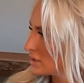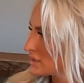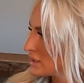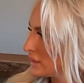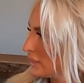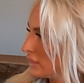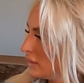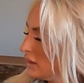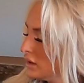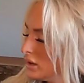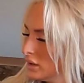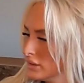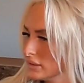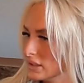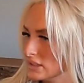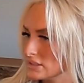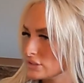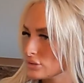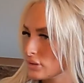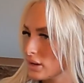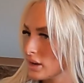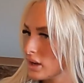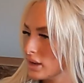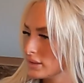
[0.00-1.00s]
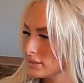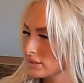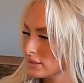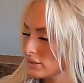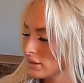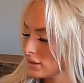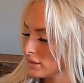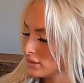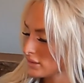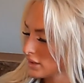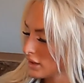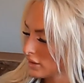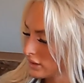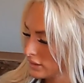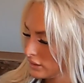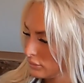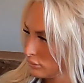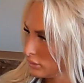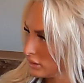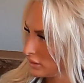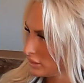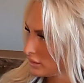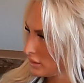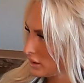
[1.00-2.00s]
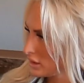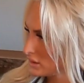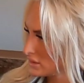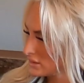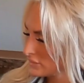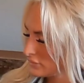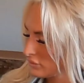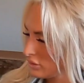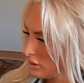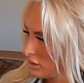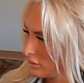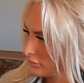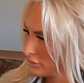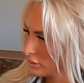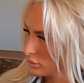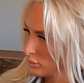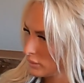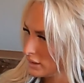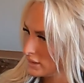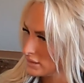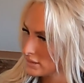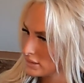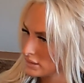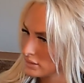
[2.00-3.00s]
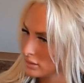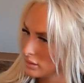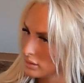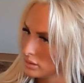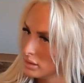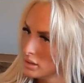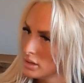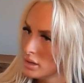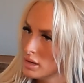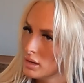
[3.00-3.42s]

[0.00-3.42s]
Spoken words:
and that's who I hunted Kentucky with last fall for whitetail.